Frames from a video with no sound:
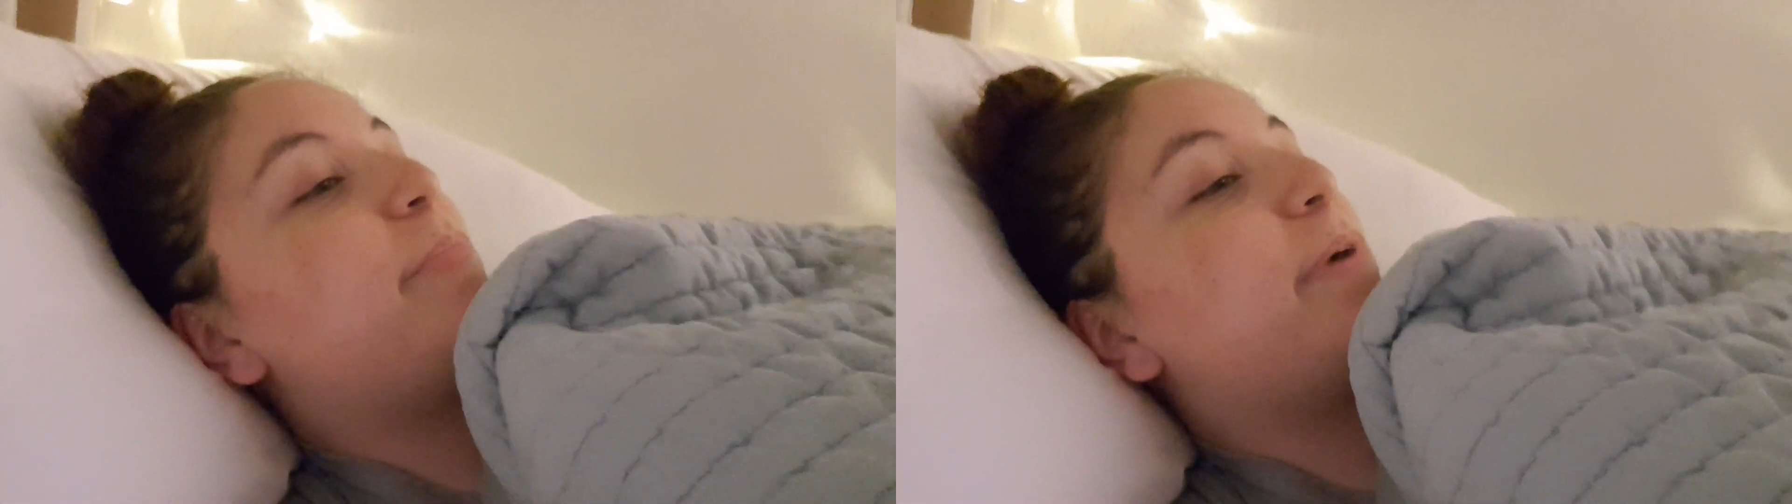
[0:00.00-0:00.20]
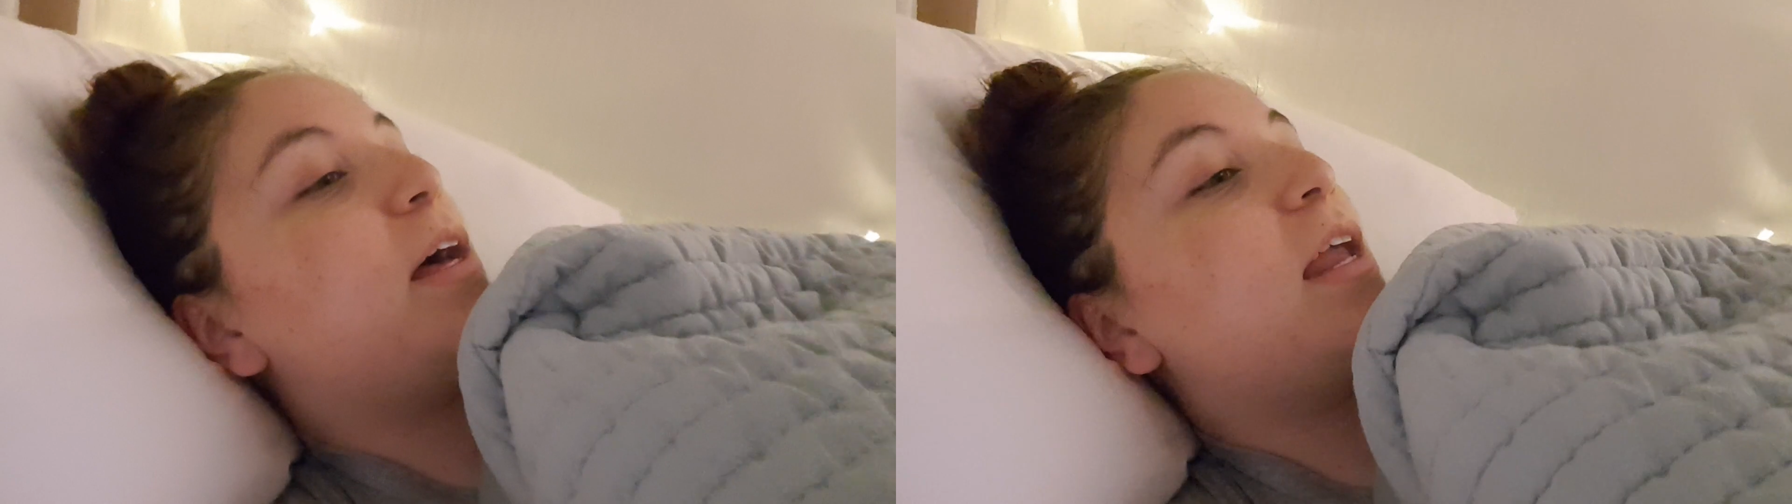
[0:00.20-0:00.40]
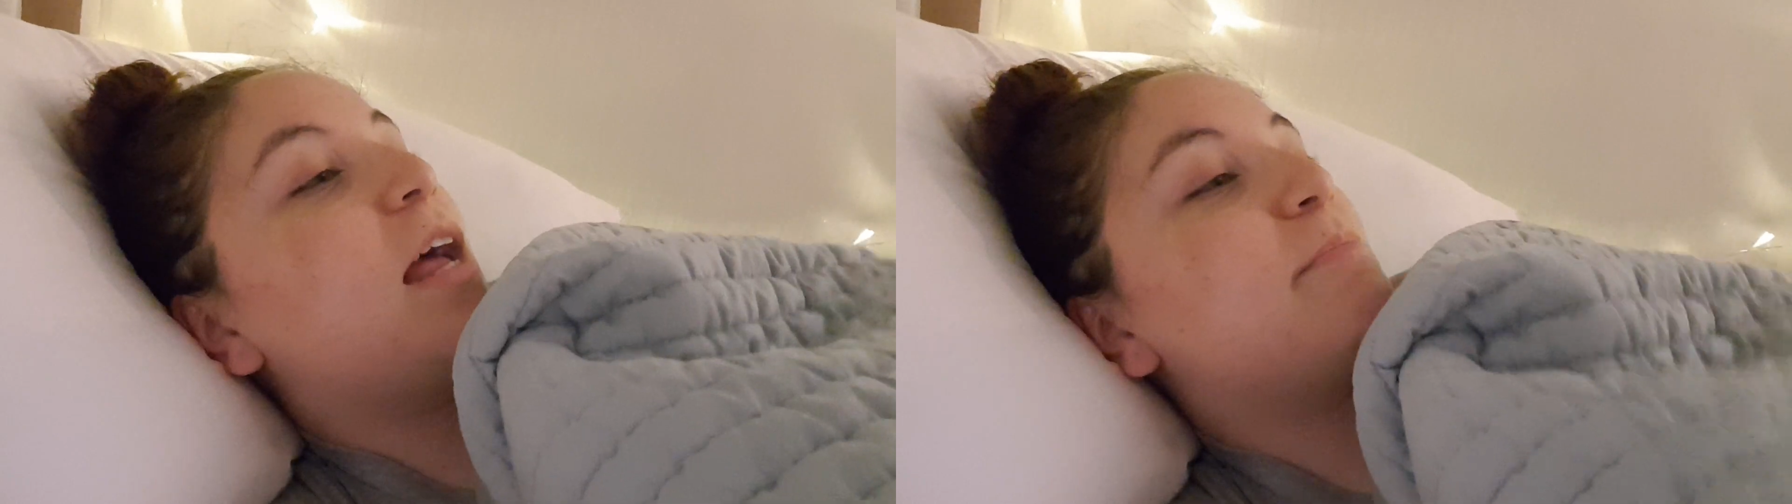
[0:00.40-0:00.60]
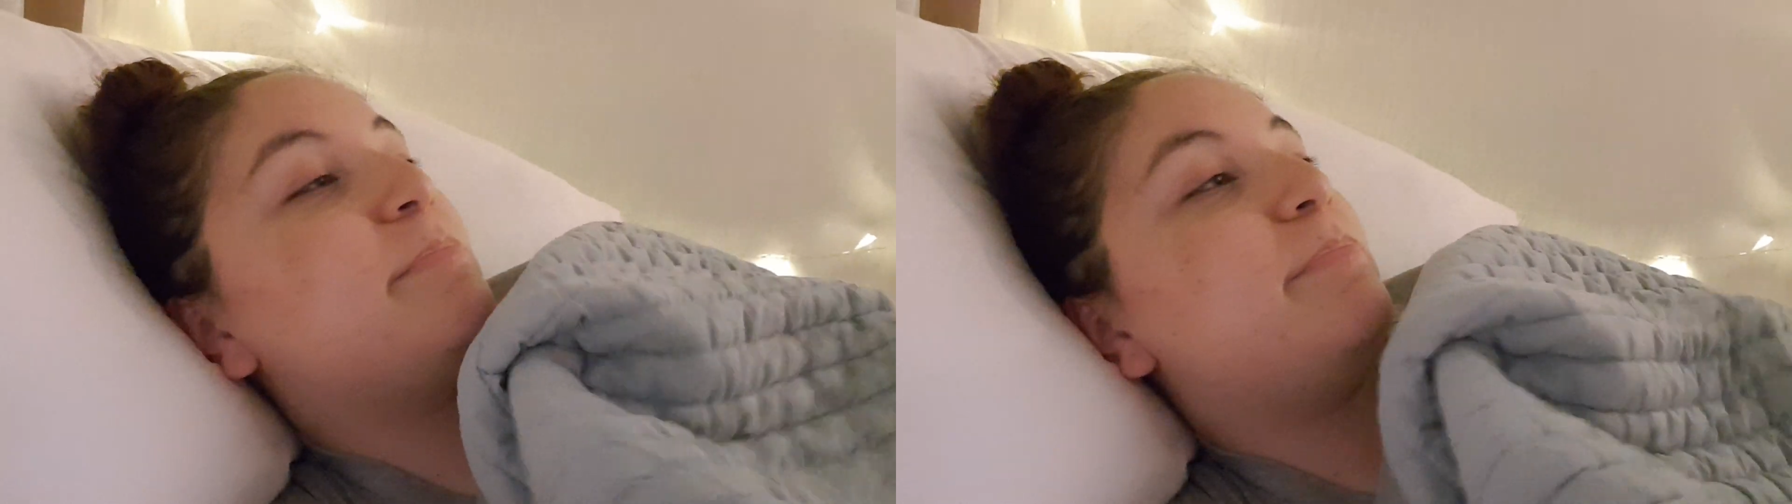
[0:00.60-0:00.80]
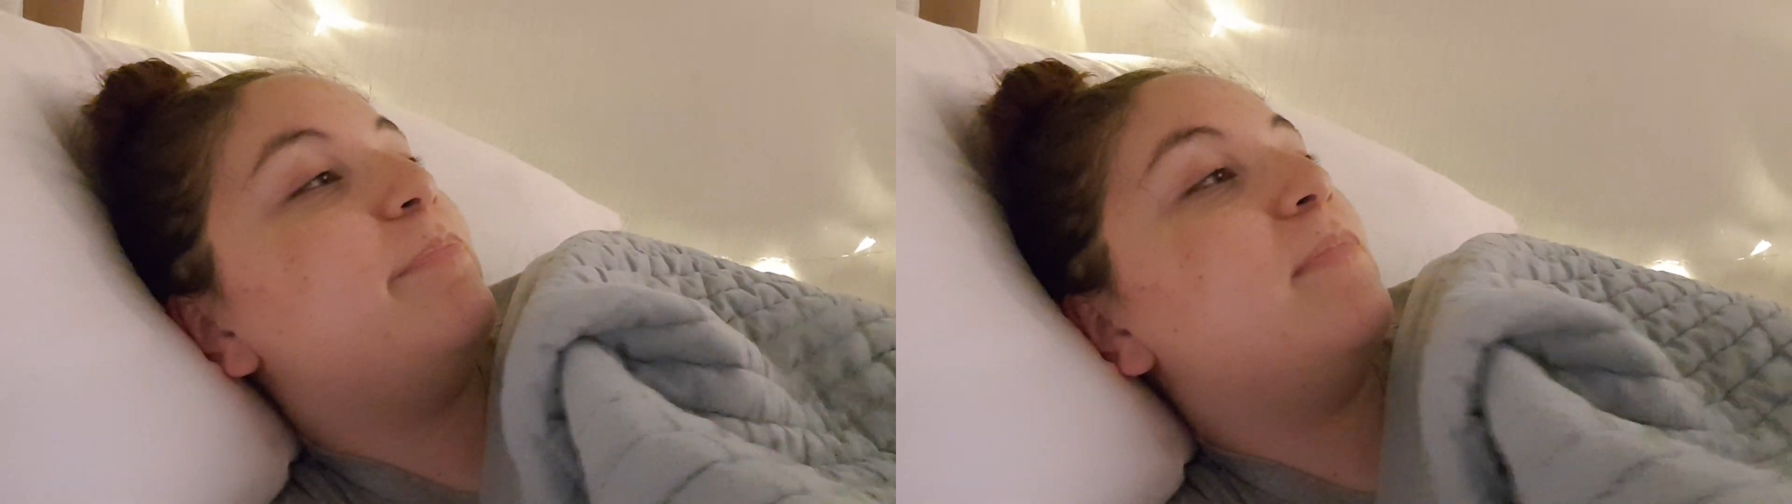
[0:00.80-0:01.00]
but
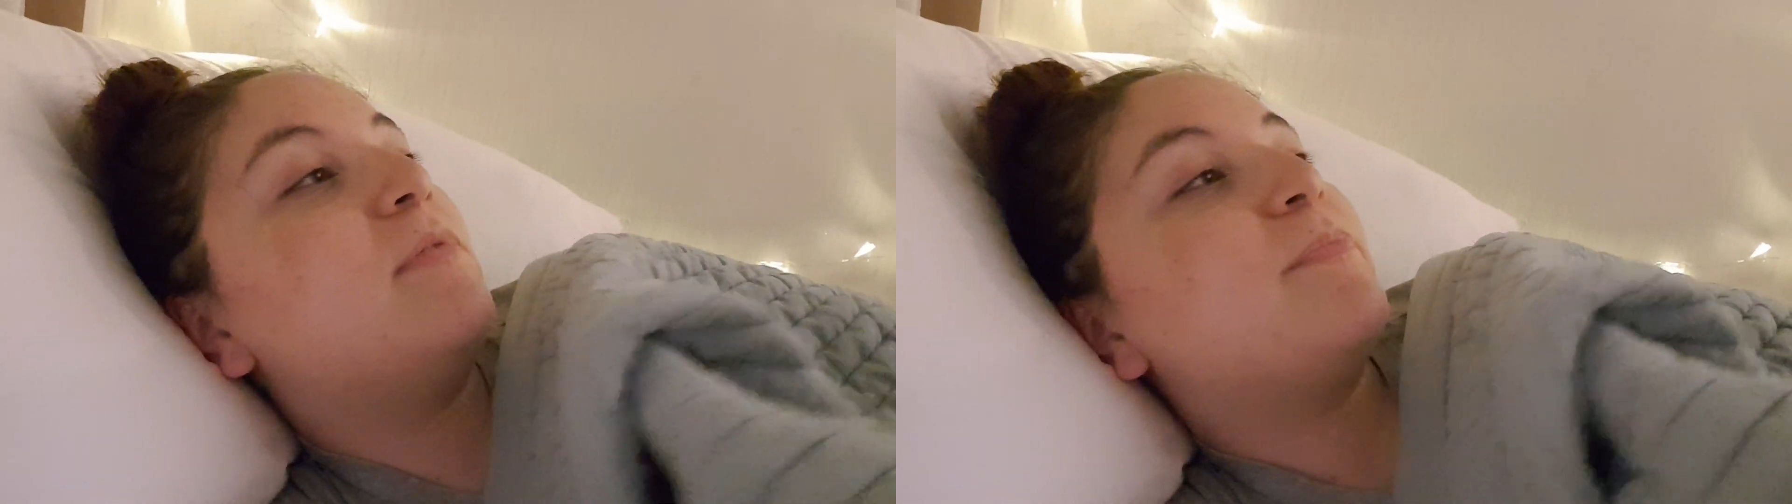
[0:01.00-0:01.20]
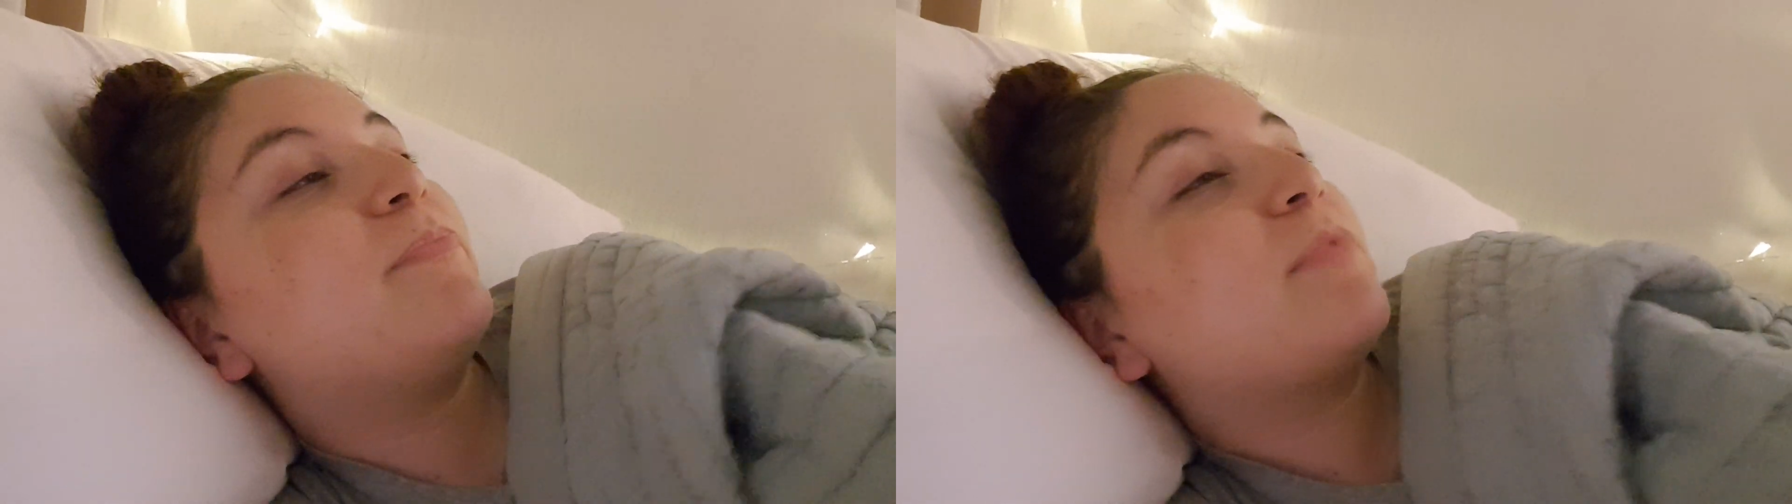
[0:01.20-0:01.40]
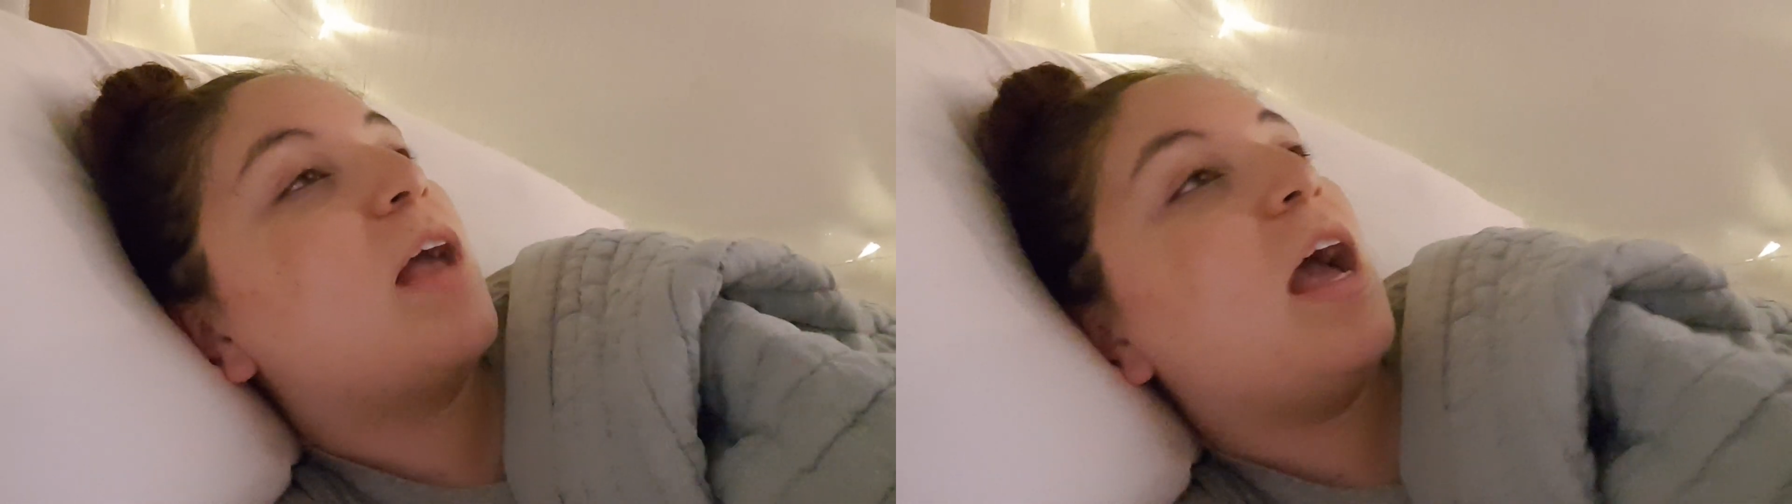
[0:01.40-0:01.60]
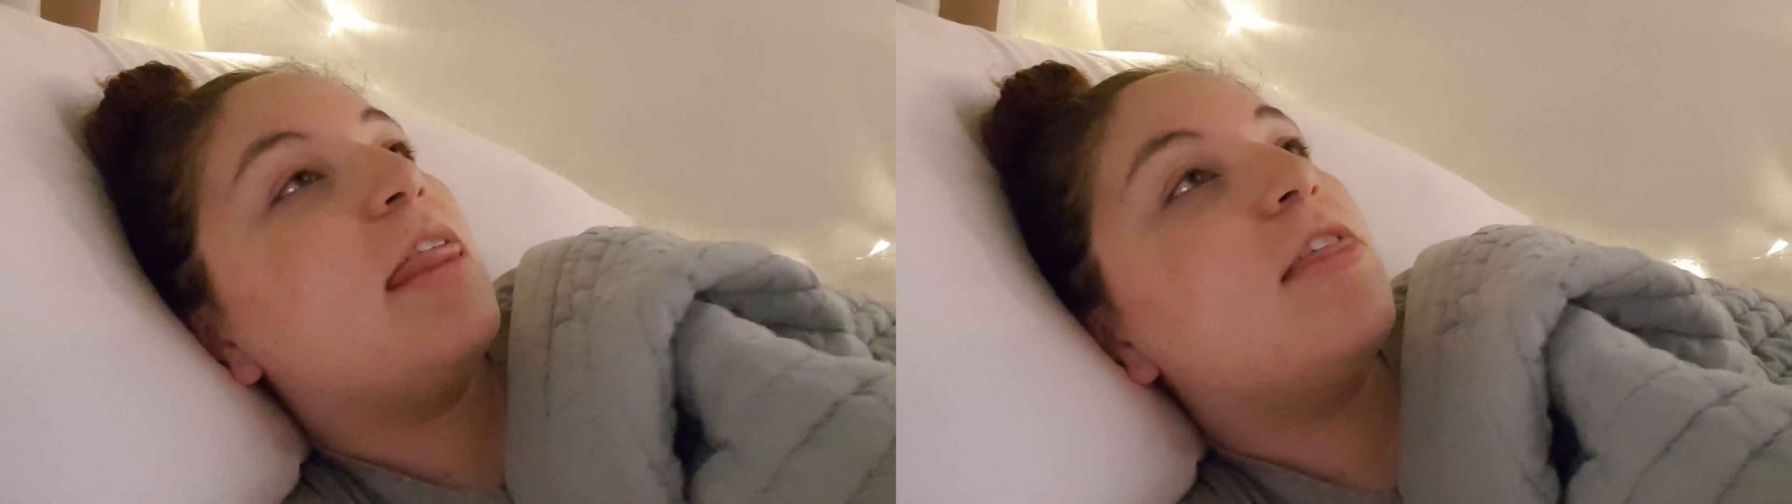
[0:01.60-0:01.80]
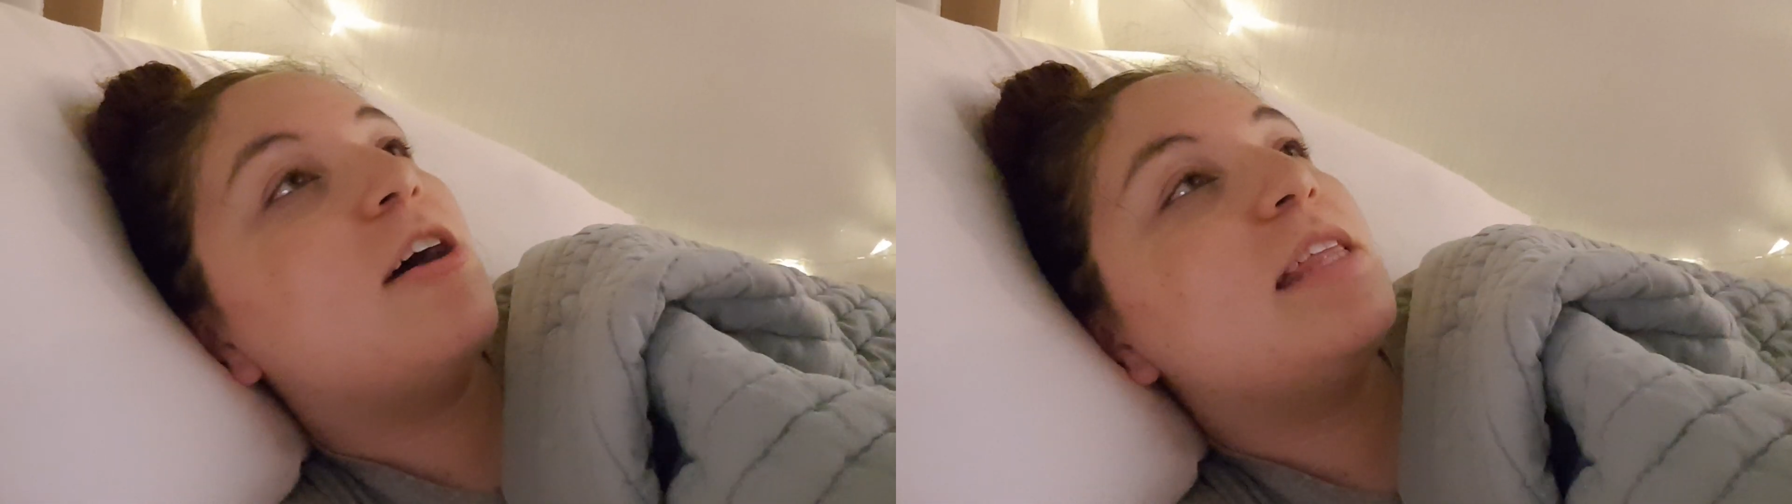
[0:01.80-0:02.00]
I thought